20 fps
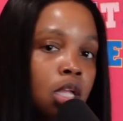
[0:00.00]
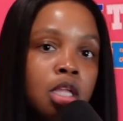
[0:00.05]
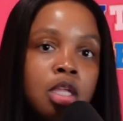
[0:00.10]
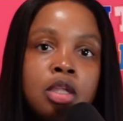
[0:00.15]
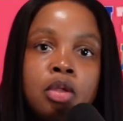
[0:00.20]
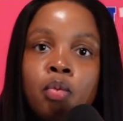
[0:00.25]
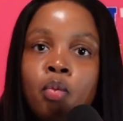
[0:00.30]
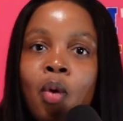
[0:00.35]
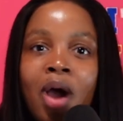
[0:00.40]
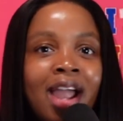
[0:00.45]

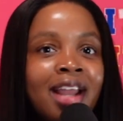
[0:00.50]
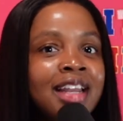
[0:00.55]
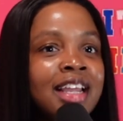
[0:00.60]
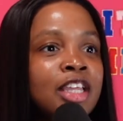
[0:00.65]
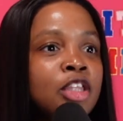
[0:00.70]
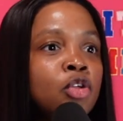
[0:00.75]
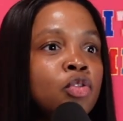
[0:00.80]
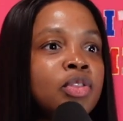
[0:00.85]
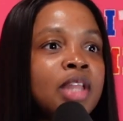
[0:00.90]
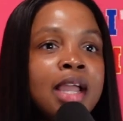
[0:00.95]
Why didn't
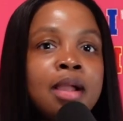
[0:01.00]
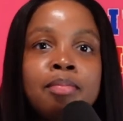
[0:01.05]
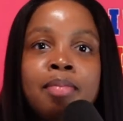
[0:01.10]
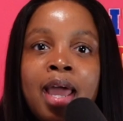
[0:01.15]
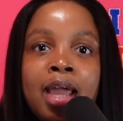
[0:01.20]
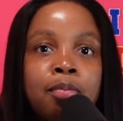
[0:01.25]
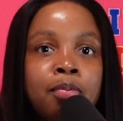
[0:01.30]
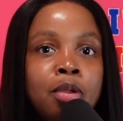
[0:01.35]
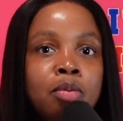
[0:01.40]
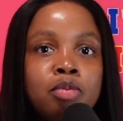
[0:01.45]
you think
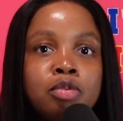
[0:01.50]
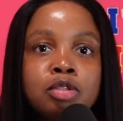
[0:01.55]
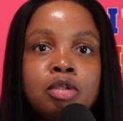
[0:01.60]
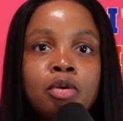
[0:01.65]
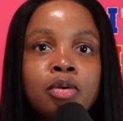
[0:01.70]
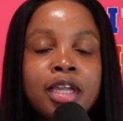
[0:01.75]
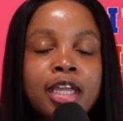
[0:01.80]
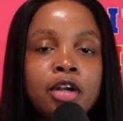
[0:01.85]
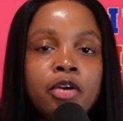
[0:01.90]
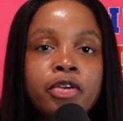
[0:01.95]
black people was going
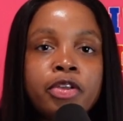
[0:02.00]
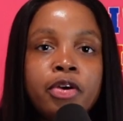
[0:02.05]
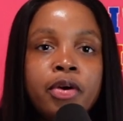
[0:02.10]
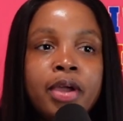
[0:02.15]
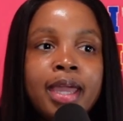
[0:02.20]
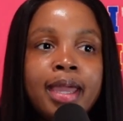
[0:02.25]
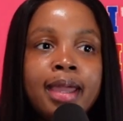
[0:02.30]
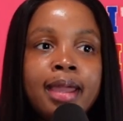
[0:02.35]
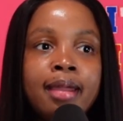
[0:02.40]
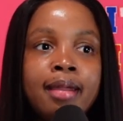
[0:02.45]
to get on your
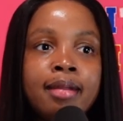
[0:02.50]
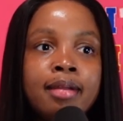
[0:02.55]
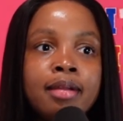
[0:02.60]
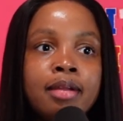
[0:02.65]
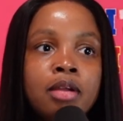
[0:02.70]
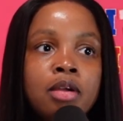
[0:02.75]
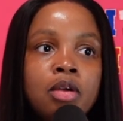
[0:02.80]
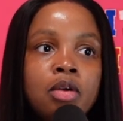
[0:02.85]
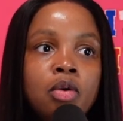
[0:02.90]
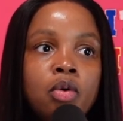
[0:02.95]
head
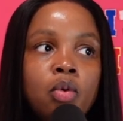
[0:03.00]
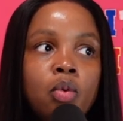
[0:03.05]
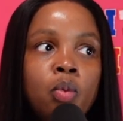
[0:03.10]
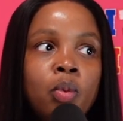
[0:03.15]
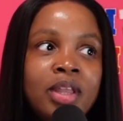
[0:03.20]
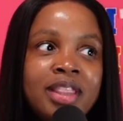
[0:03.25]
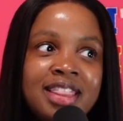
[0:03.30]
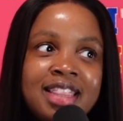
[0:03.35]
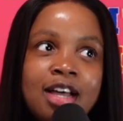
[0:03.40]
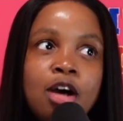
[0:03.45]

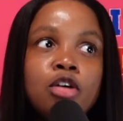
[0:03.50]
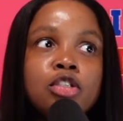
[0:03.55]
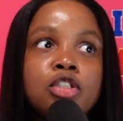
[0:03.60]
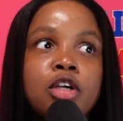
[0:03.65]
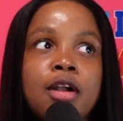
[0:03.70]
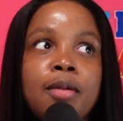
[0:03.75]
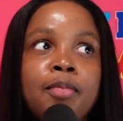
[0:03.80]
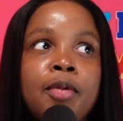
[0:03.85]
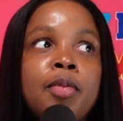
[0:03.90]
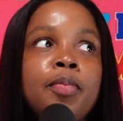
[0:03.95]
when those are the
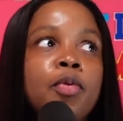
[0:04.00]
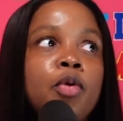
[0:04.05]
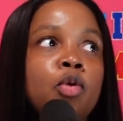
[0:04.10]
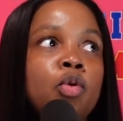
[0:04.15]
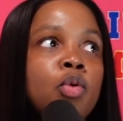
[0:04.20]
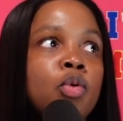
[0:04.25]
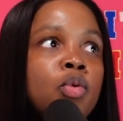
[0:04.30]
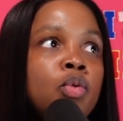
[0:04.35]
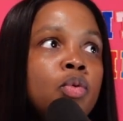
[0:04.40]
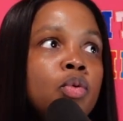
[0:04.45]
people
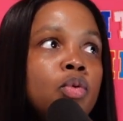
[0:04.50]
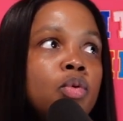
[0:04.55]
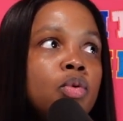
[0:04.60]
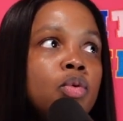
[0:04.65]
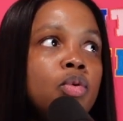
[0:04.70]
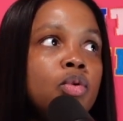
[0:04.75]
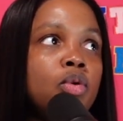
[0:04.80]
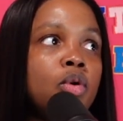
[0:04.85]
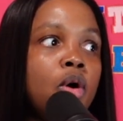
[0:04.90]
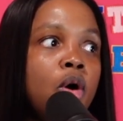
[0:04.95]
who
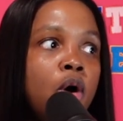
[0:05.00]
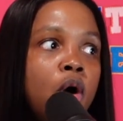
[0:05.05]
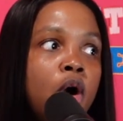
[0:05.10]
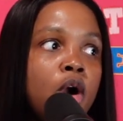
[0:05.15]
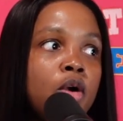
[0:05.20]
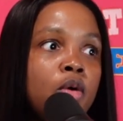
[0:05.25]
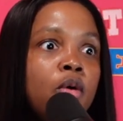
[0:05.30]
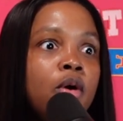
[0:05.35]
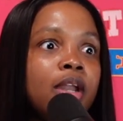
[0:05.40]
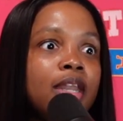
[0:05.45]
are
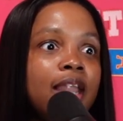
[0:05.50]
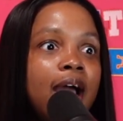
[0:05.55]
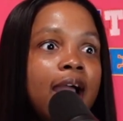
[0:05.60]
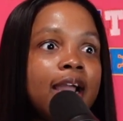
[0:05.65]
online